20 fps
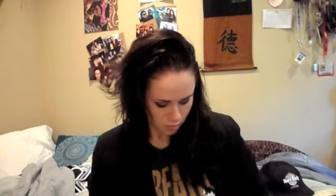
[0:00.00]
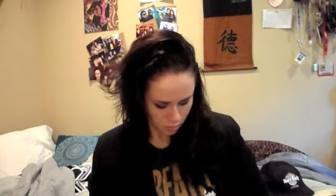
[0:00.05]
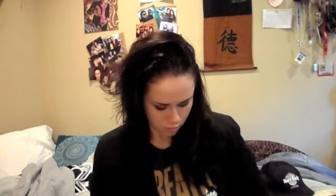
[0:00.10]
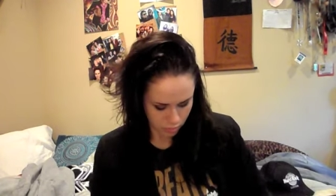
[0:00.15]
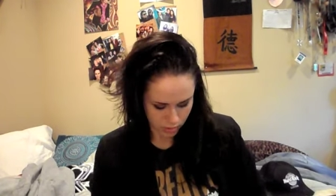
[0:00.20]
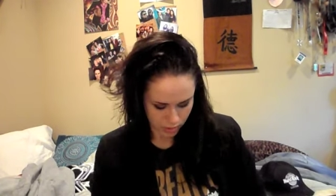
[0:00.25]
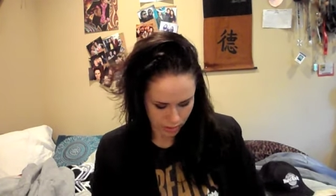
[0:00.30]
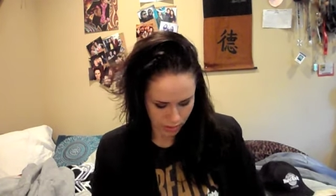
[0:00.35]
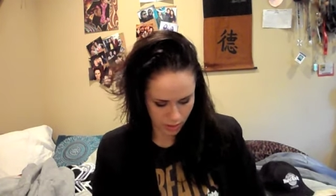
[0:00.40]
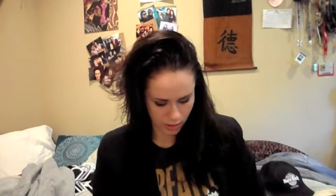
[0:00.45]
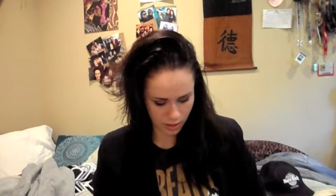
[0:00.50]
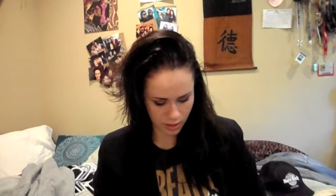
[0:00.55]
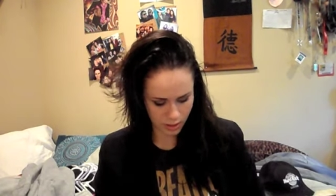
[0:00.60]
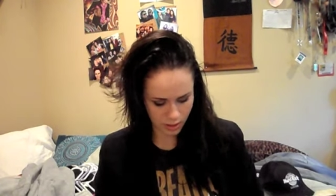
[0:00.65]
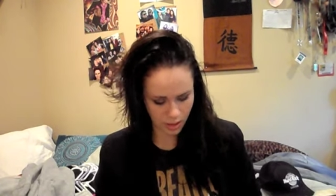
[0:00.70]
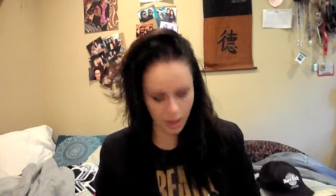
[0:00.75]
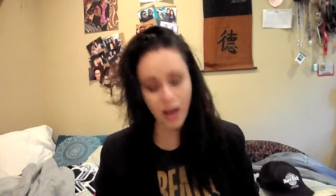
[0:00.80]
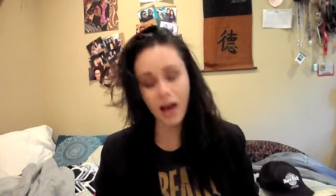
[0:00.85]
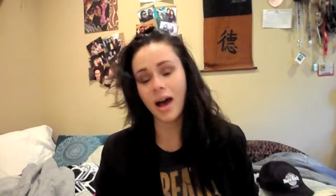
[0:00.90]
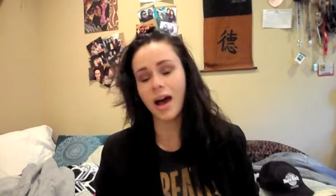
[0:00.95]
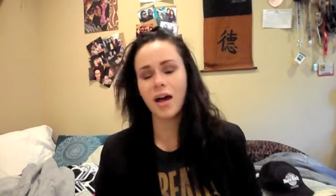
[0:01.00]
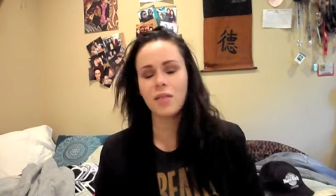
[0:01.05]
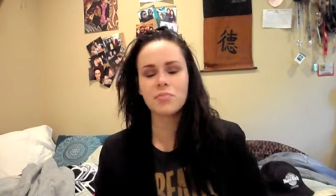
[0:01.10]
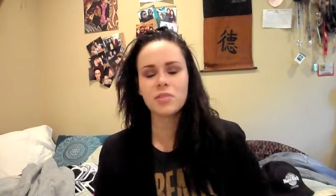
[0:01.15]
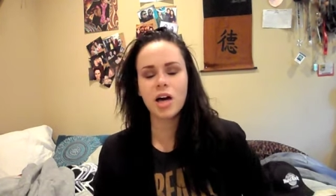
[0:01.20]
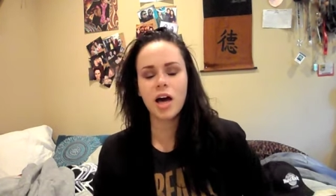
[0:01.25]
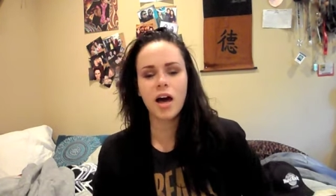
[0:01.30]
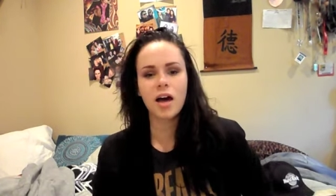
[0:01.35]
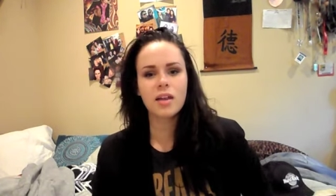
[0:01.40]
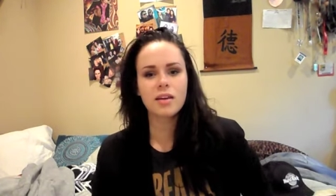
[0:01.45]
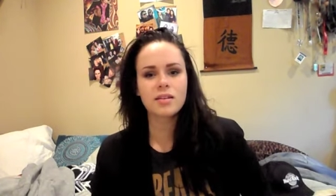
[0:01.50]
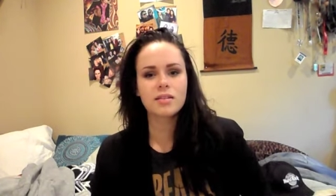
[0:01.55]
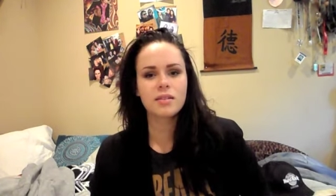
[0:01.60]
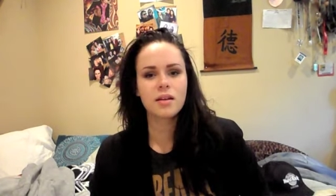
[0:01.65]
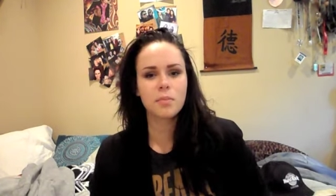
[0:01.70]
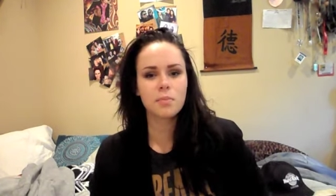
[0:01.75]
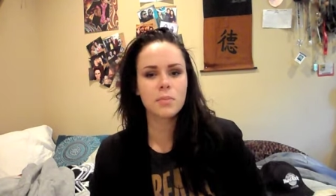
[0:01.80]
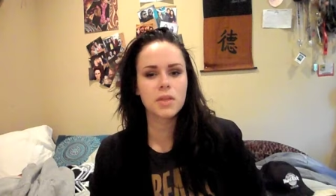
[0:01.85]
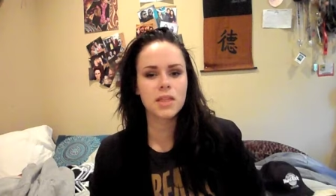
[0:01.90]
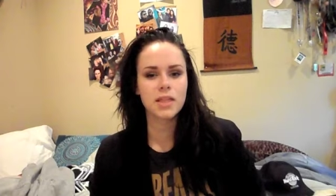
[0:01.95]
But I'm not
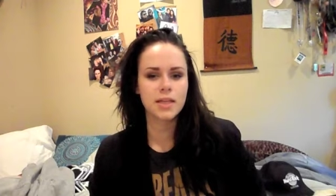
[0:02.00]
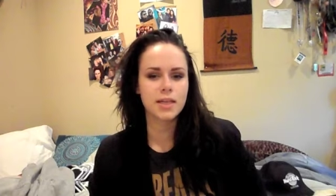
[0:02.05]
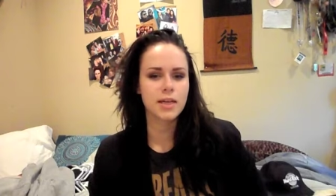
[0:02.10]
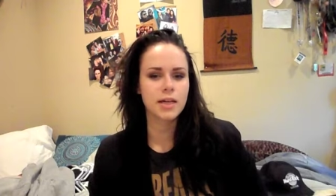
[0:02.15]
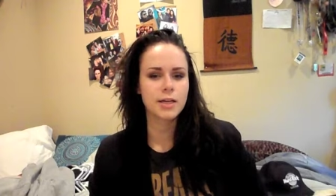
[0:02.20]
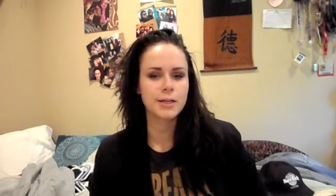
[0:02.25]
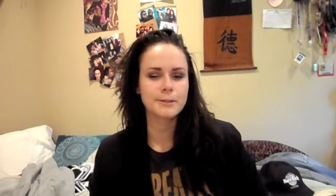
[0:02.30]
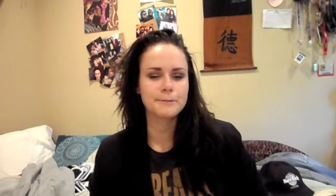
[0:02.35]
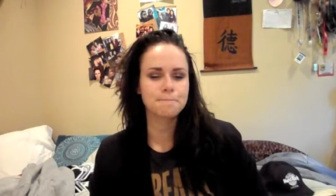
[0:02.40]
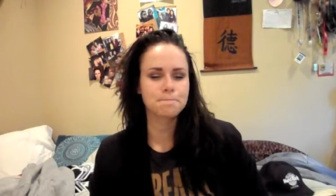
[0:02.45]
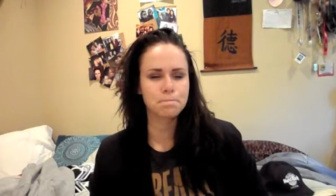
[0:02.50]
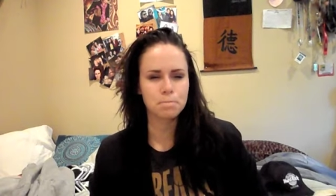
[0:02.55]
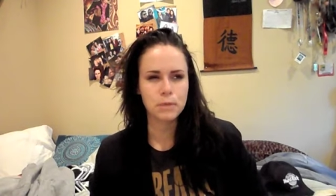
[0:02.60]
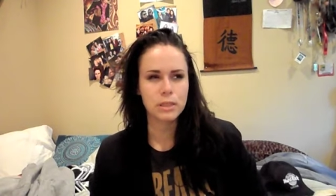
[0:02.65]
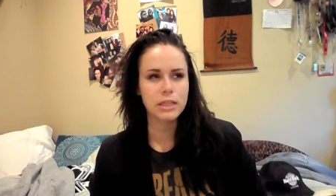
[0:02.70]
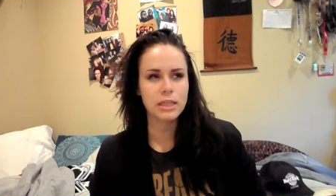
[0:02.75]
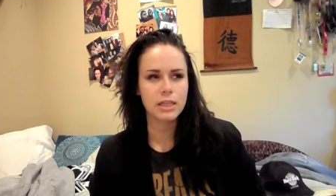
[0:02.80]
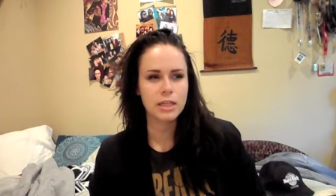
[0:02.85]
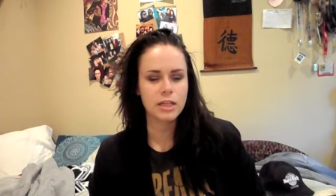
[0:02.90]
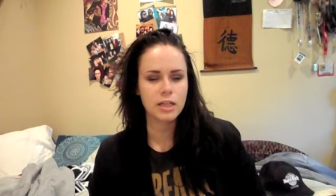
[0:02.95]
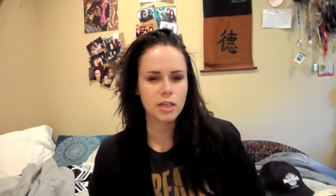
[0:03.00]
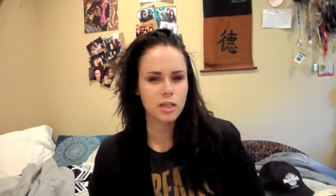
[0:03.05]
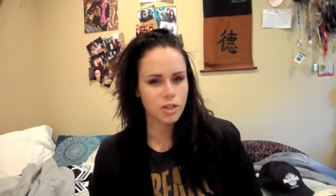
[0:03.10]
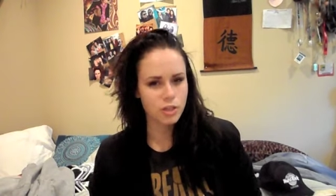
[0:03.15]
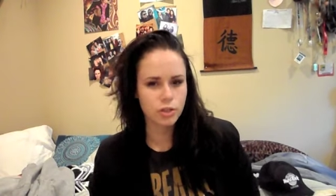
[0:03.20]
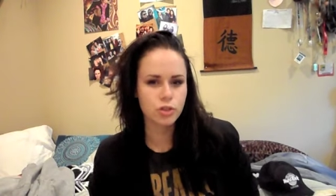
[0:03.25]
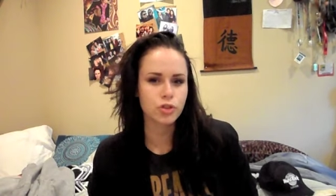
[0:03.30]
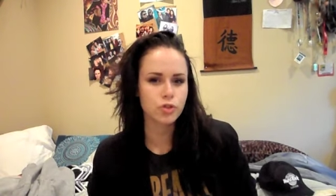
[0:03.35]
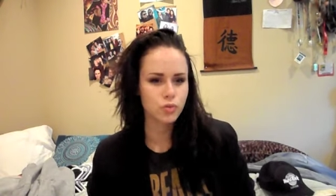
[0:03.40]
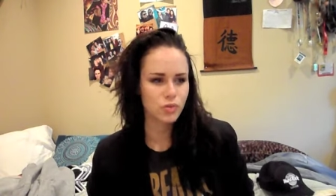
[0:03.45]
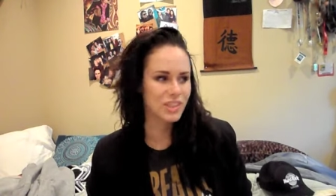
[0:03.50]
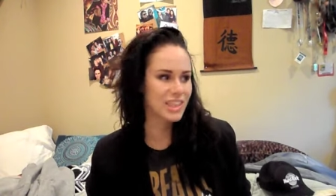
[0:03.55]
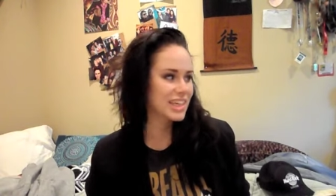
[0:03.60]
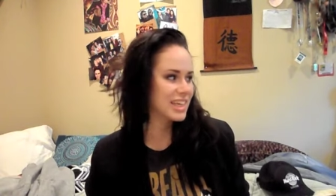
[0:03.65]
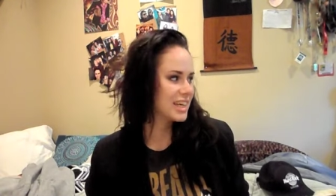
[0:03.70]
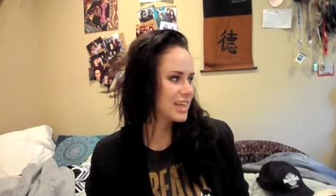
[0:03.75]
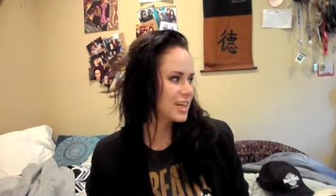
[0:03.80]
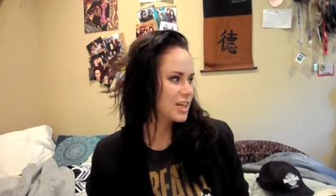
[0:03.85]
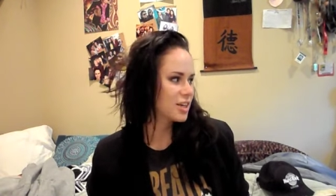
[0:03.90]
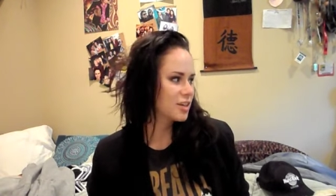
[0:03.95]
a millionaire, billionaire,
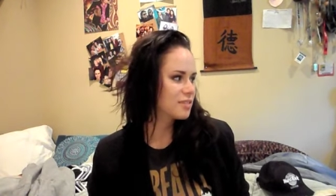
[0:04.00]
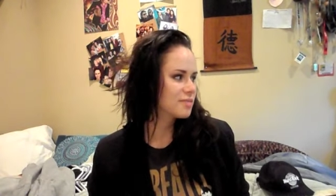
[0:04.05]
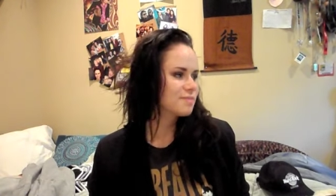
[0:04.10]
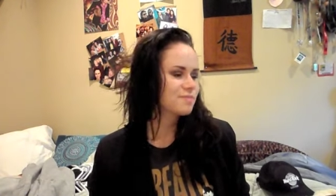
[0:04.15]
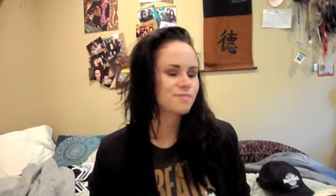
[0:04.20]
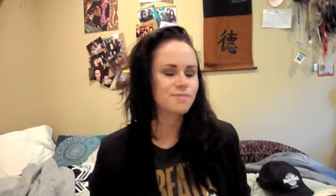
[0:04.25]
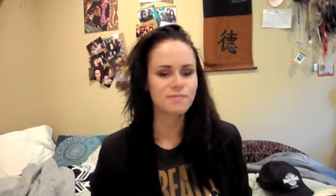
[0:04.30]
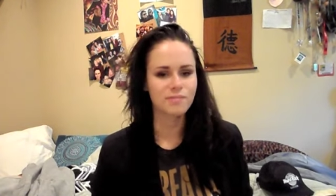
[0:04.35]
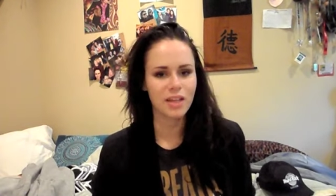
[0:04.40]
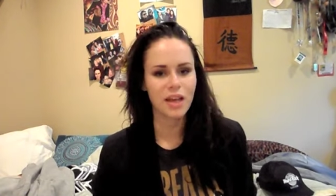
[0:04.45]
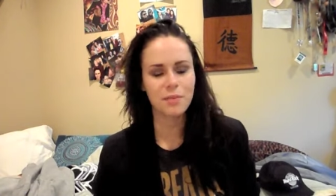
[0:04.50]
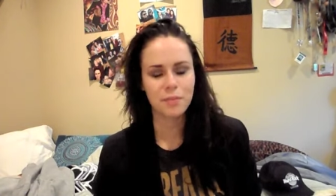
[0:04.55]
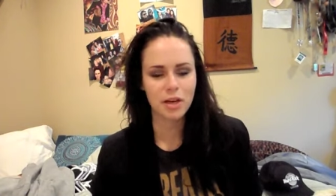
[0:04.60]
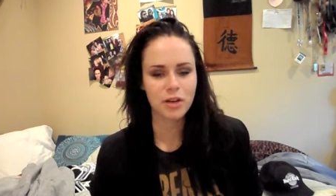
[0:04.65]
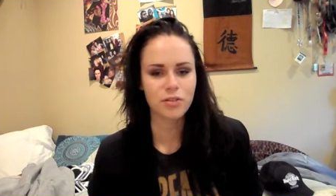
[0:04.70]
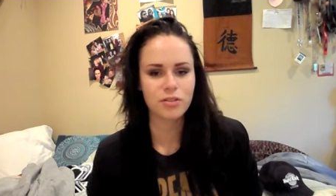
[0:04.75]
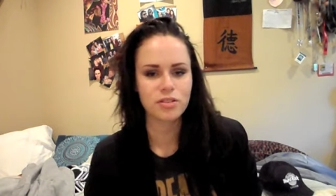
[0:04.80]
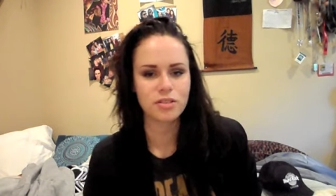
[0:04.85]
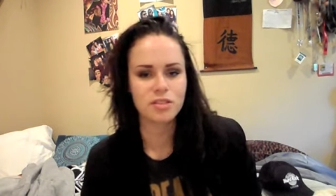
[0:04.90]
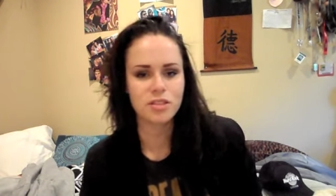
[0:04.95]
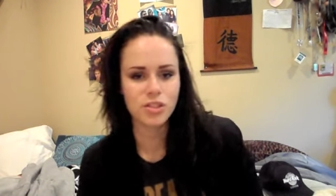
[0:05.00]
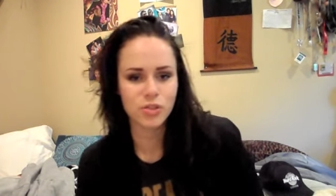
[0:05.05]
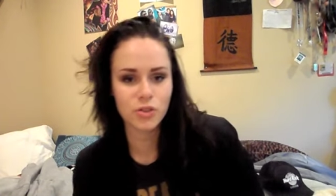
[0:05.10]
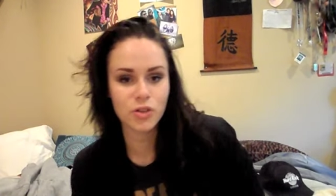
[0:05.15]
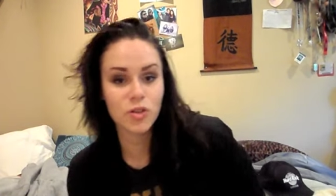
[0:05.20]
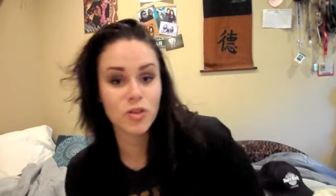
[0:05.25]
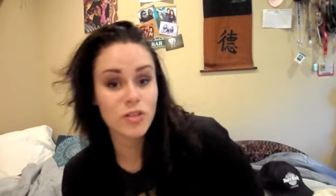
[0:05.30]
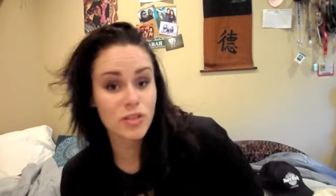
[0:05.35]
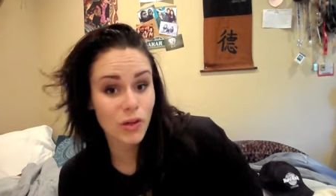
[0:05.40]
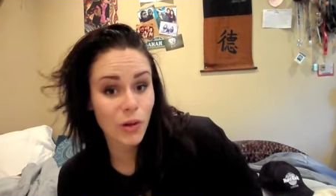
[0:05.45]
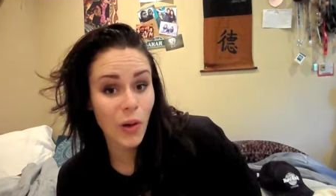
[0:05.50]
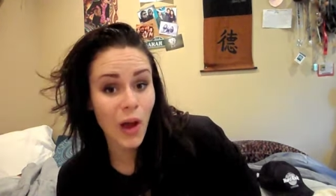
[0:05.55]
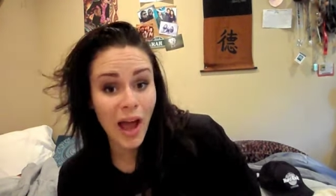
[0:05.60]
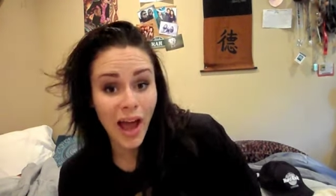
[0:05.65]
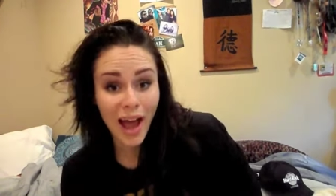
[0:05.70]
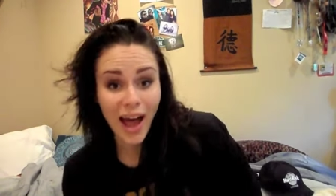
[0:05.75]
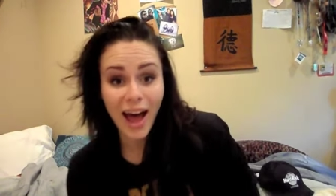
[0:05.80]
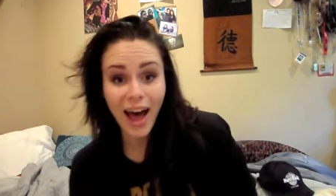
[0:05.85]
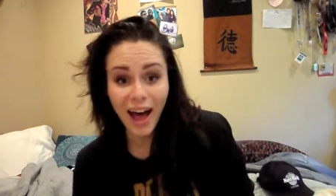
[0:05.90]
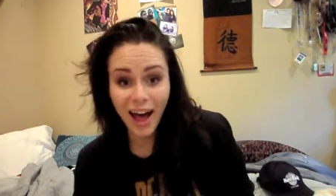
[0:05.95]
trillionaire. I'm not Kristen Stewart. So
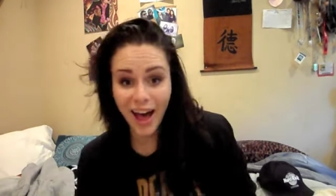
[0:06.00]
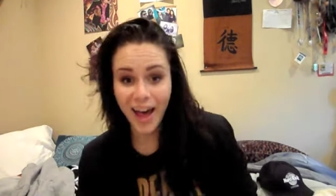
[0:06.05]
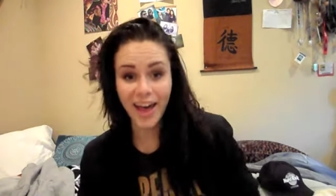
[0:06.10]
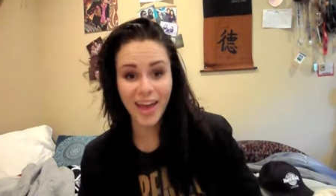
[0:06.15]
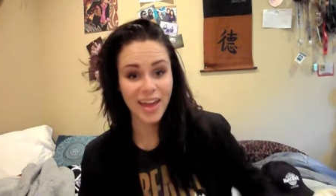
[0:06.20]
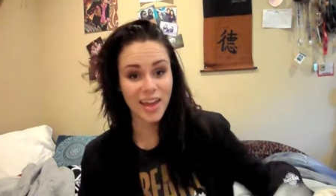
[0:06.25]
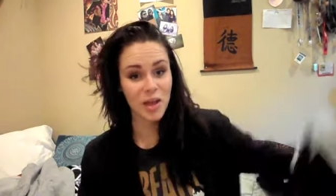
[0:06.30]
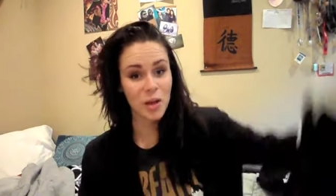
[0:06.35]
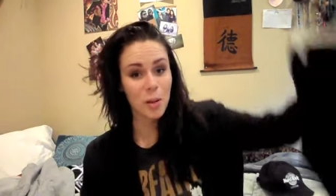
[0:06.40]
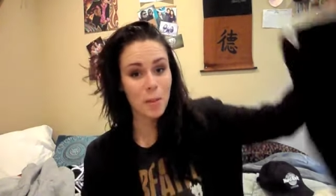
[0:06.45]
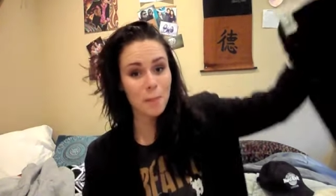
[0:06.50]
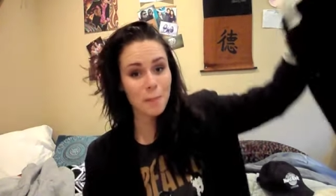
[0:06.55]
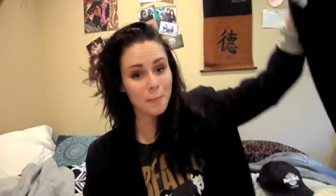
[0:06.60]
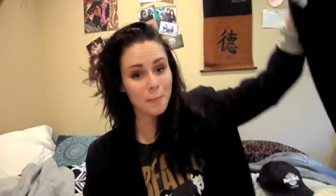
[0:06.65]
I